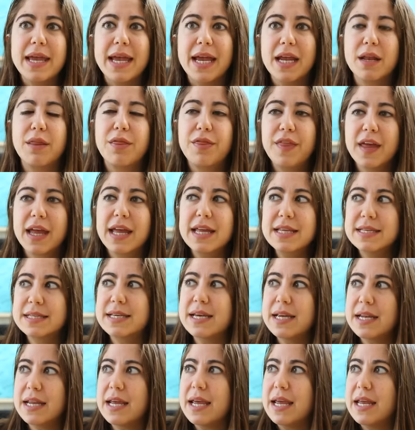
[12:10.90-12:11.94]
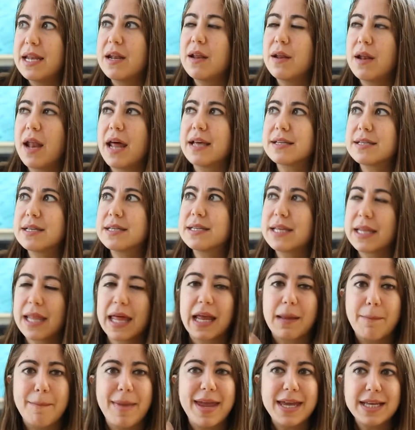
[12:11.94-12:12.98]
It thickens it in an essence. It
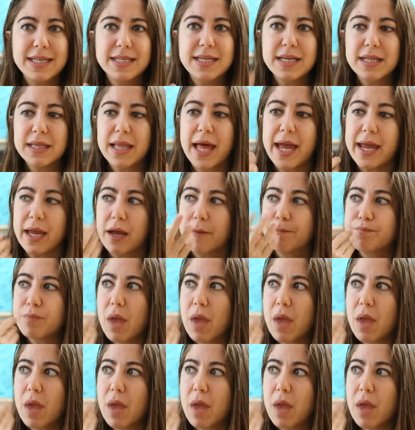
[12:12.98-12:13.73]
like makes it like